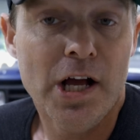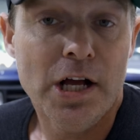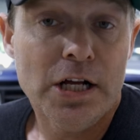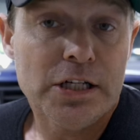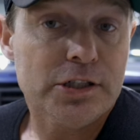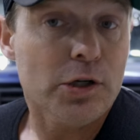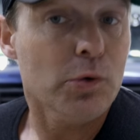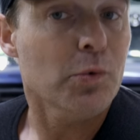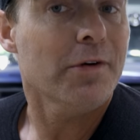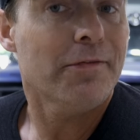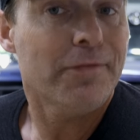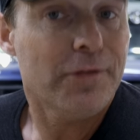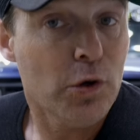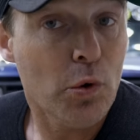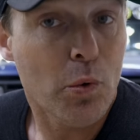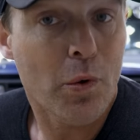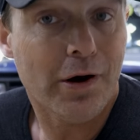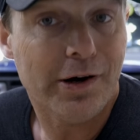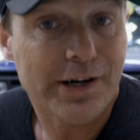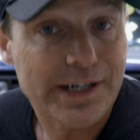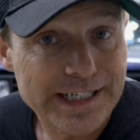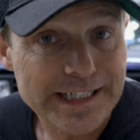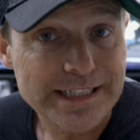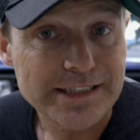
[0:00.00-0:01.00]
So if you
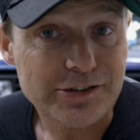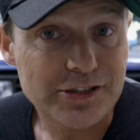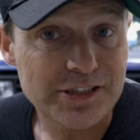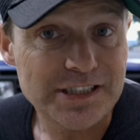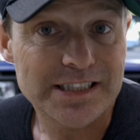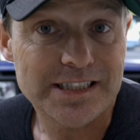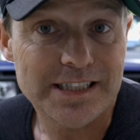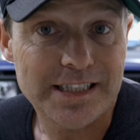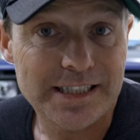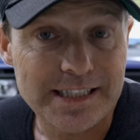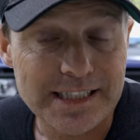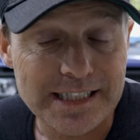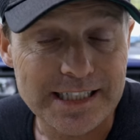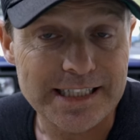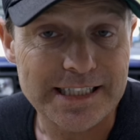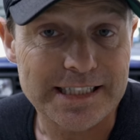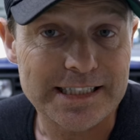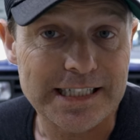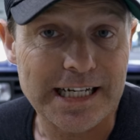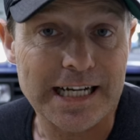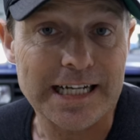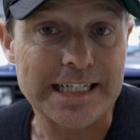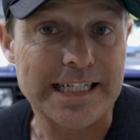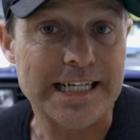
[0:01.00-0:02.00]
are interested
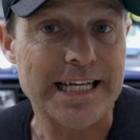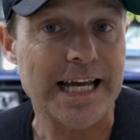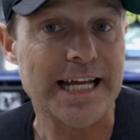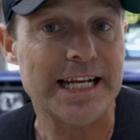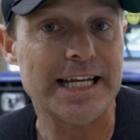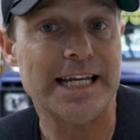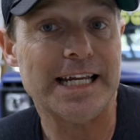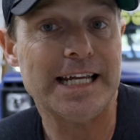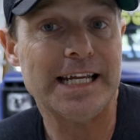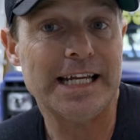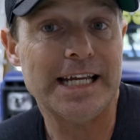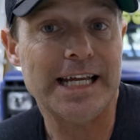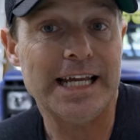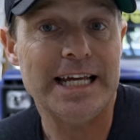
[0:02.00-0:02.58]
in getting